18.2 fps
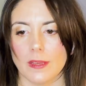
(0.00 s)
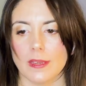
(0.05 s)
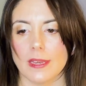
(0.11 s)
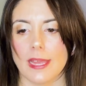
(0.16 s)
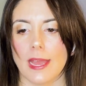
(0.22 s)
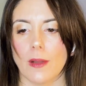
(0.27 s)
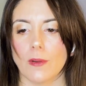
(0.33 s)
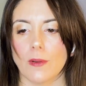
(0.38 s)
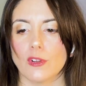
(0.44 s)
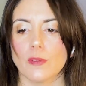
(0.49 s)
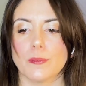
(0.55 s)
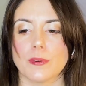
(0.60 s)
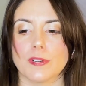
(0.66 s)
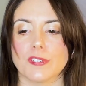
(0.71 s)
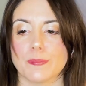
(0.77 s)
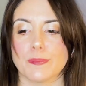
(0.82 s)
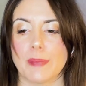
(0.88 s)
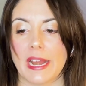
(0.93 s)
Now,
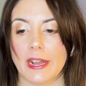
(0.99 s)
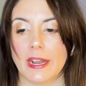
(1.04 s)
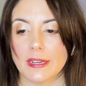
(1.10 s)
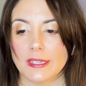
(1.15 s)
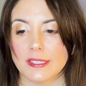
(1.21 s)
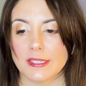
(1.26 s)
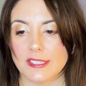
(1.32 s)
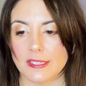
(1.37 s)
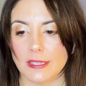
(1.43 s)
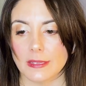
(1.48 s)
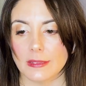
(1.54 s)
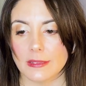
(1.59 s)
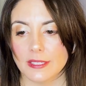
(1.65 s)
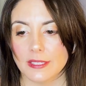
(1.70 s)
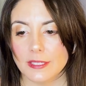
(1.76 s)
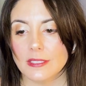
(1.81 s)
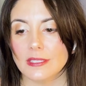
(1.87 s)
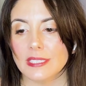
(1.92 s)
Cooper's parents
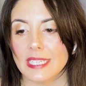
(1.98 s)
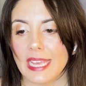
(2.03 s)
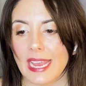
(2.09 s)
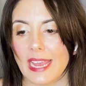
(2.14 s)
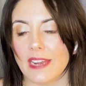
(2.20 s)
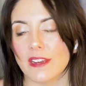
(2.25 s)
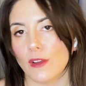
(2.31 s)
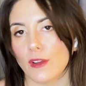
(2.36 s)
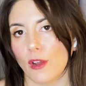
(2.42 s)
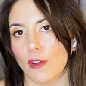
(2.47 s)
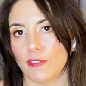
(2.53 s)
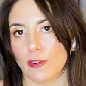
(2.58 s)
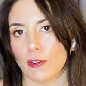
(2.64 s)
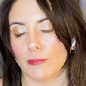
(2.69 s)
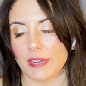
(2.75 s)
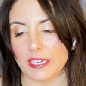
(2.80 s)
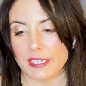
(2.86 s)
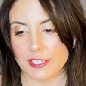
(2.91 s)
literally handed
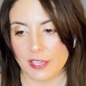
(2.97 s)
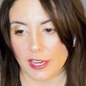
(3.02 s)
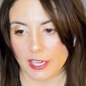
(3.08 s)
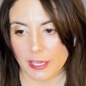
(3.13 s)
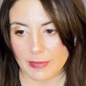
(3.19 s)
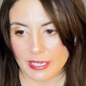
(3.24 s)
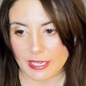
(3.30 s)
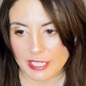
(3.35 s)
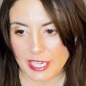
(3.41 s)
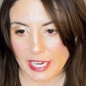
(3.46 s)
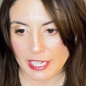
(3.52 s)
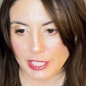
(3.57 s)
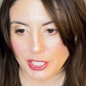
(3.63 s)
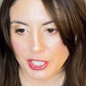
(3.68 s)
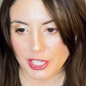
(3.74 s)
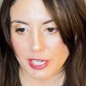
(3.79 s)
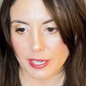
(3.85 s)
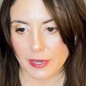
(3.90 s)
over written
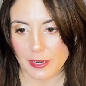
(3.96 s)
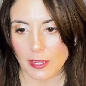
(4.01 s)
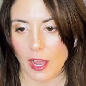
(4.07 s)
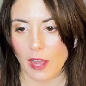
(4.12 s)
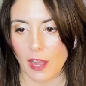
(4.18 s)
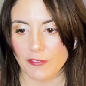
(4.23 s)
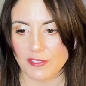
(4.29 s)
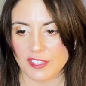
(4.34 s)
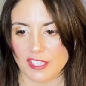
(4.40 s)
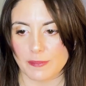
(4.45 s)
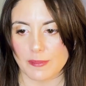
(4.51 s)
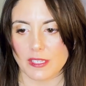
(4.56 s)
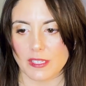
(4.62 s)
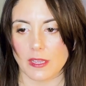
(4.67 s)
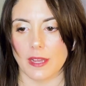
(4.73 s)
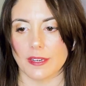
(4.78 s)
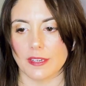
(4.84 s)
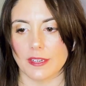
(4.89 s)
documentation of this
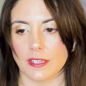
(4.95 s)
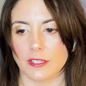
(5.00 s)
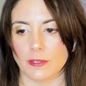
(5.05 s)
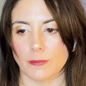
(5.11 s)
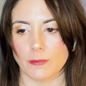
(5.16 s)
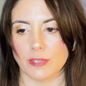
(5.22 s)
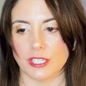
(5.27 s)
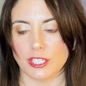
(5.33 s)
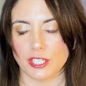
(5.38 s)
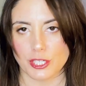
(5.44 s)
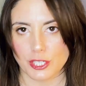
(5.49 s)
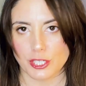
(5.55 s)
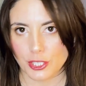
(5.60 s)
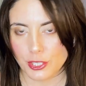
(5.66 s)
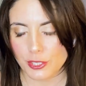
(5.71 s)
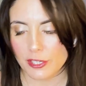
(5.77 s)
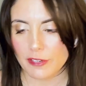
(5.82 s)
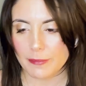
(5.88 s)
misconduct, which
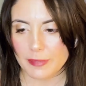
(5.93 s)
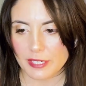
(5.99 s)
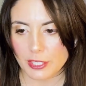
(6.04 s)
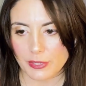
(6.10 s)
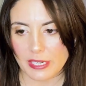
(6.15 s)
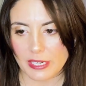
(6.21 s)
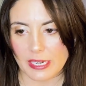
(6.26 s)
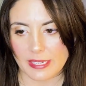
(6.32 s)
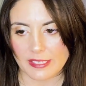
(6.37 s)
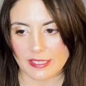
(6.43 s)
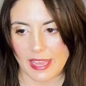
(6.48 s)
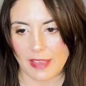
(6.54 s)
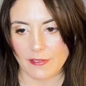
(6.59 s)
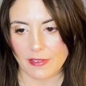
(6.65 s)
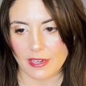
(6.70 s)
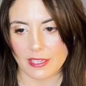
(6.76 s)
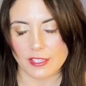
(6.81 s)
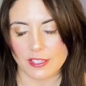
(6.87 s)
should have been treated as
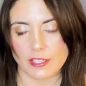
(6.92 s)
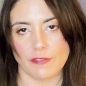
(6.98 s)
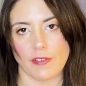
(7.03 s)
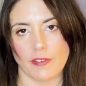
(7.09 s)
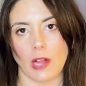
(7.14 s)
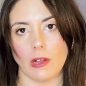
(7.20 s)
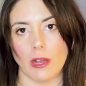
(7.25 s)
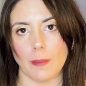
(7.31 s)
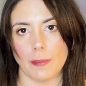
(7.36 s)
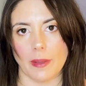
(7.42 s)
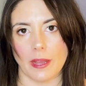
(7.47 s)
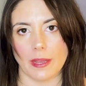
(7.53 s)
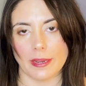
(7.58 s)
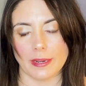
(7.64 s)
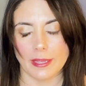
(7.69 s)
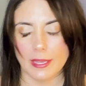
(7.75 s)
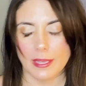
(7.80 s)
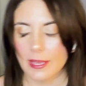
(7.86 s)
evidence to follow up
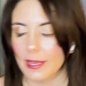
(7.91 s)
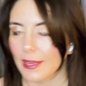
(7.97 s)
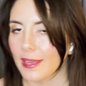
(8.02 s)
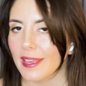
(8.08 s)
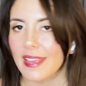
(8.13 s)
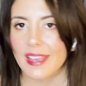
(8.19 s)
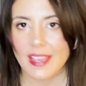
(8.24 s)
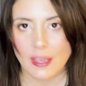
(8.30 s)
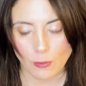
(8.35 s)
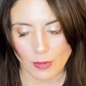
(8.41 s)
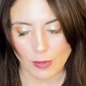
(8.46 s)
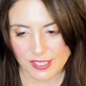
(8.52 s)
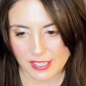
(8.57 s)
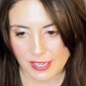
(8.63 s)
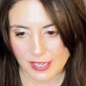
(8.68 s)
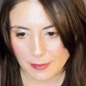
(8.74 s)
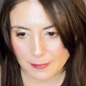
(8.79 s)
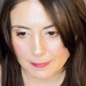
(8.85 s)
on. It wasn't.